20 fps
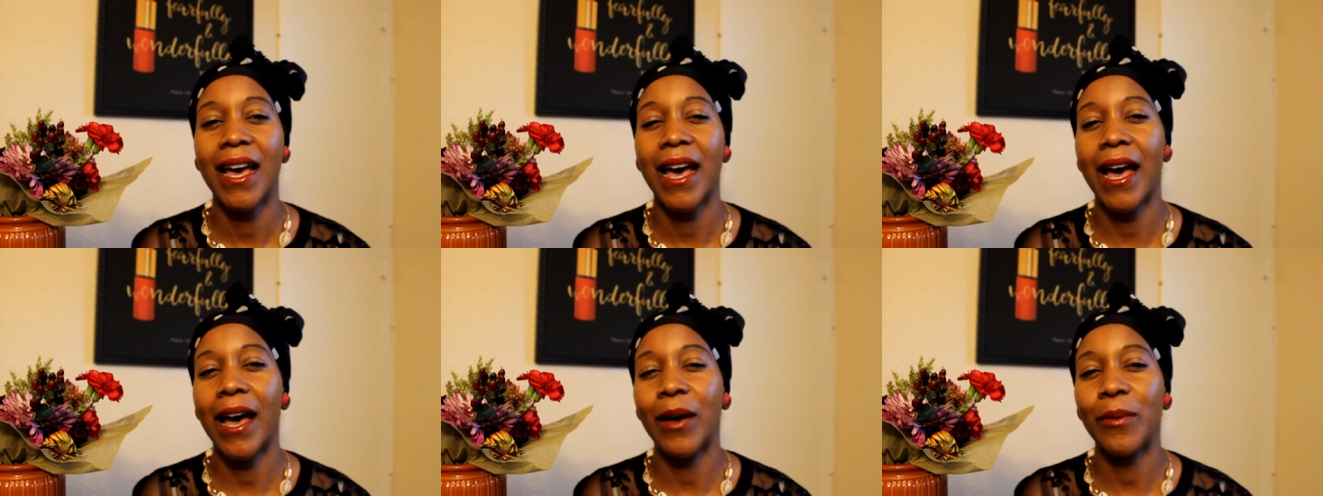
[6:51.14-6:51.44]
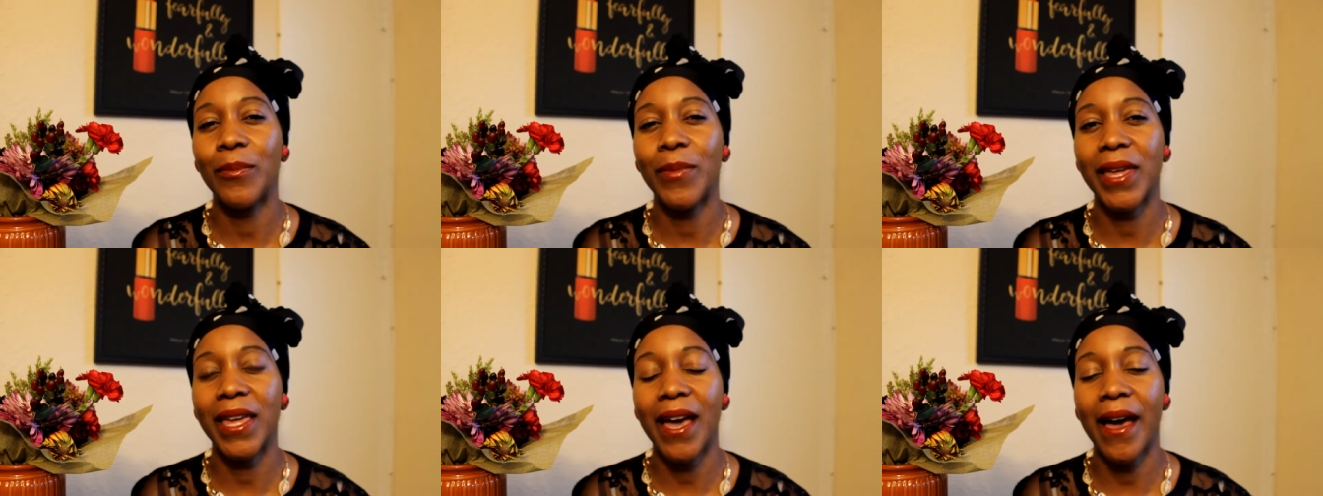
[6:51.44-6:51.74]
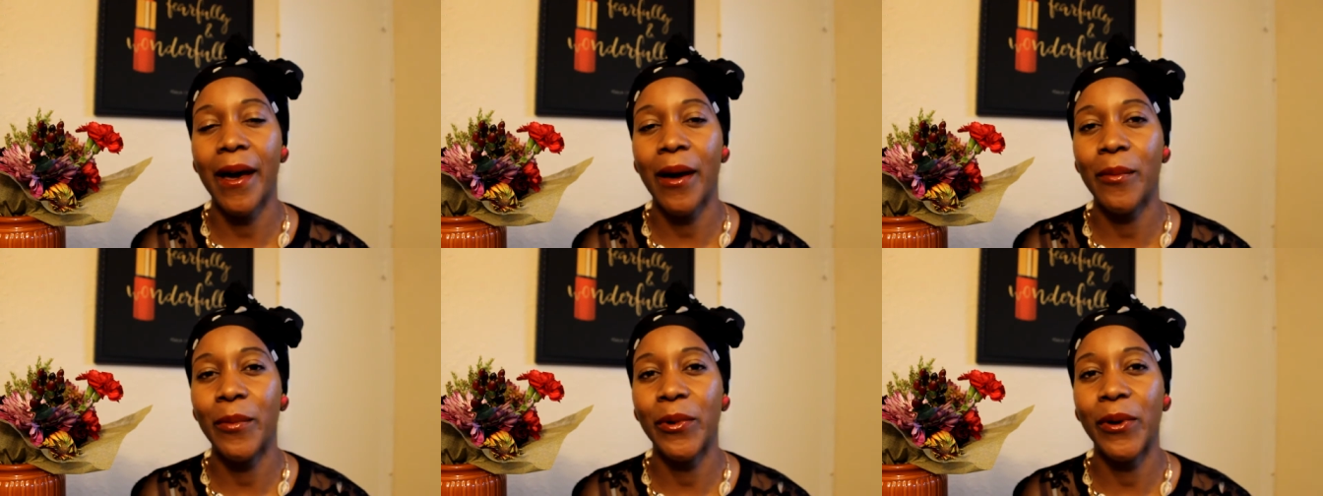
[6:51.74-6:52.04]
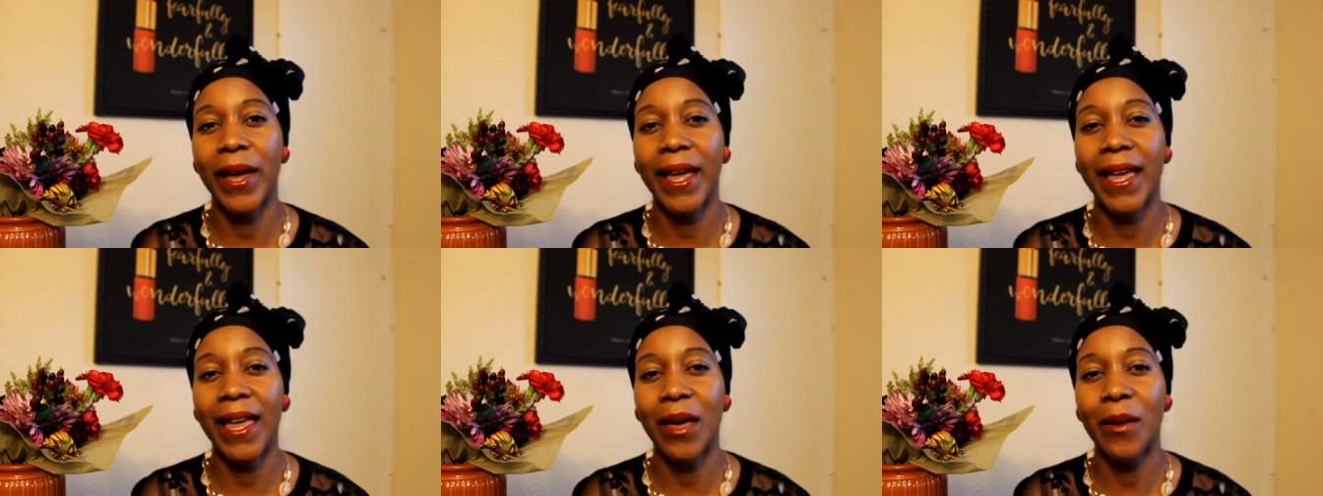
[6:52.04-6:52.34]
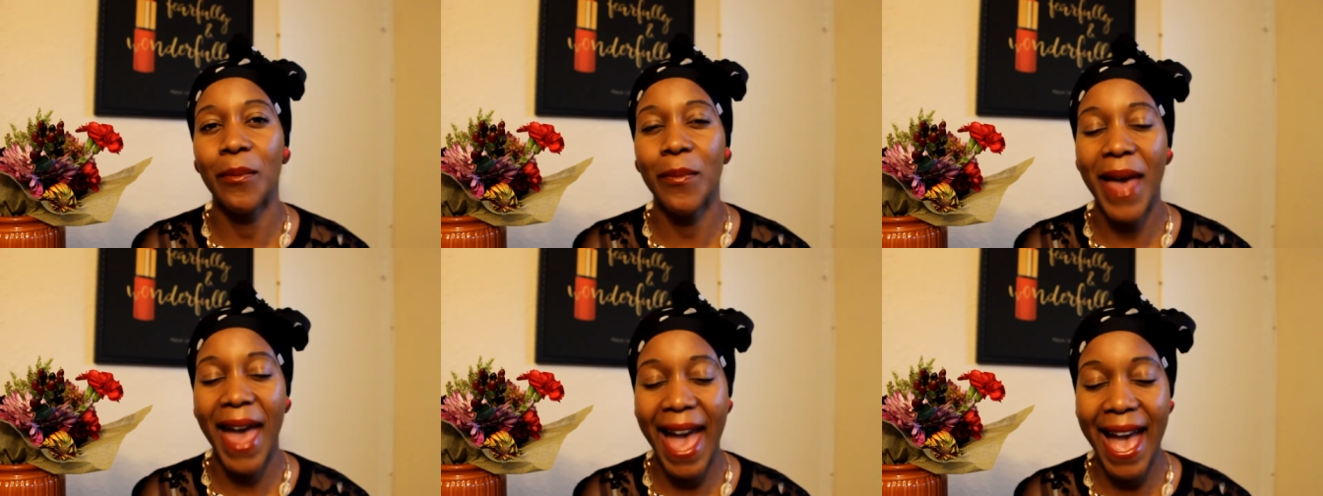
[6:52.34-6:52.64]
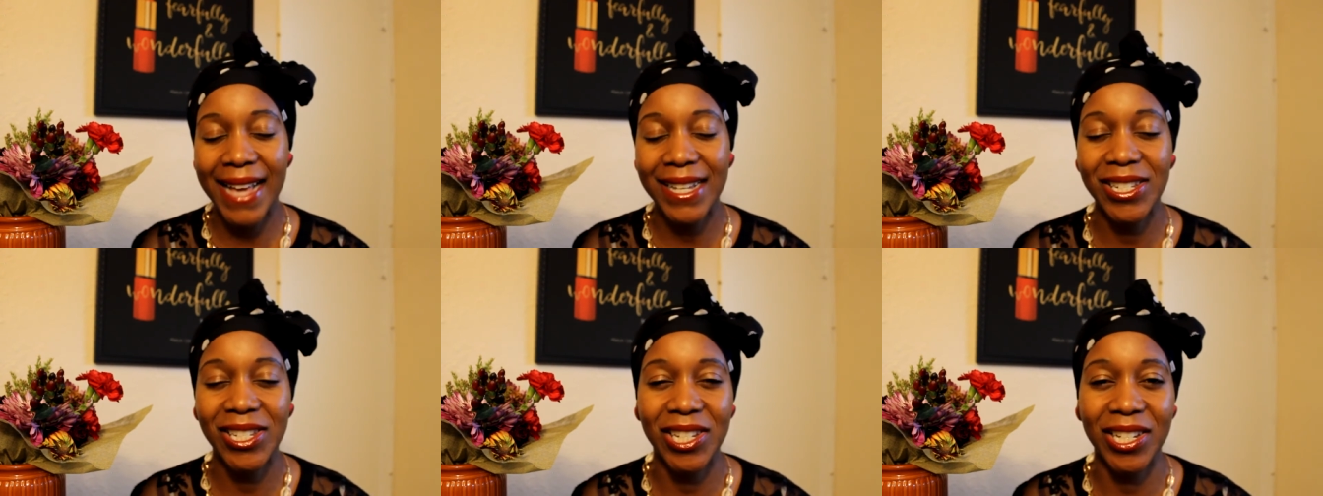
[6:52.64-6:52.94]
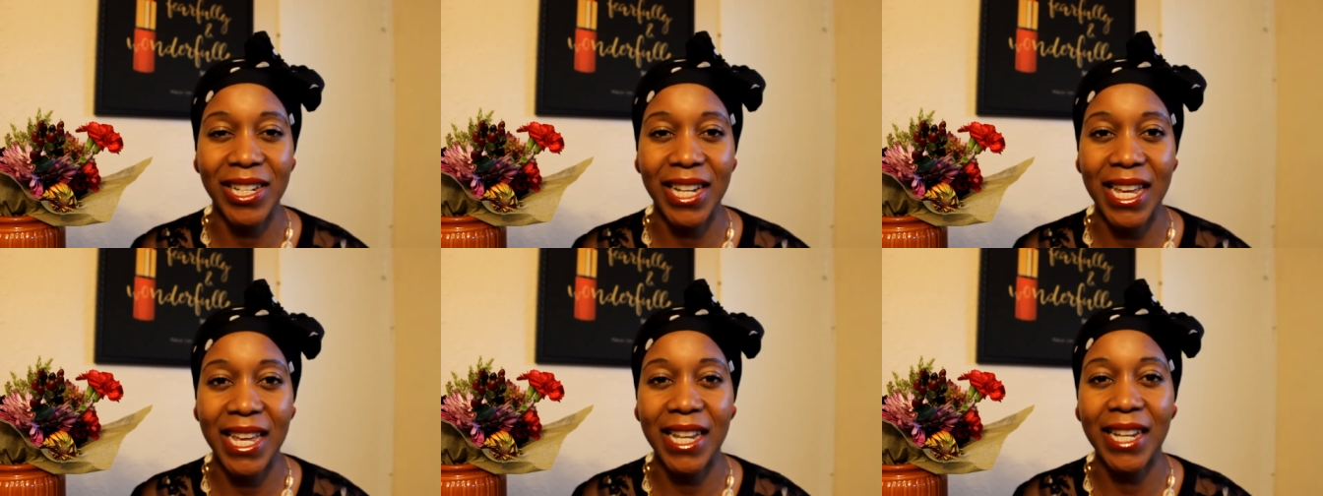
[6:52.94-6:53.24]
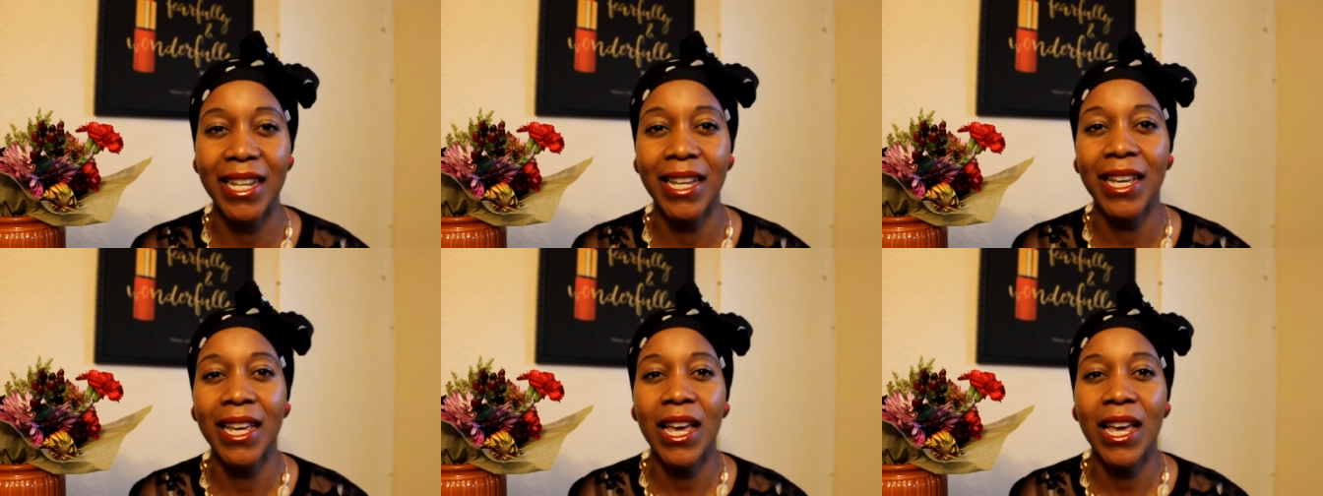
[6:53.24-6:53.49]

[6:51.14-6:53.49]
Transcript: Um, be humble and compassionate.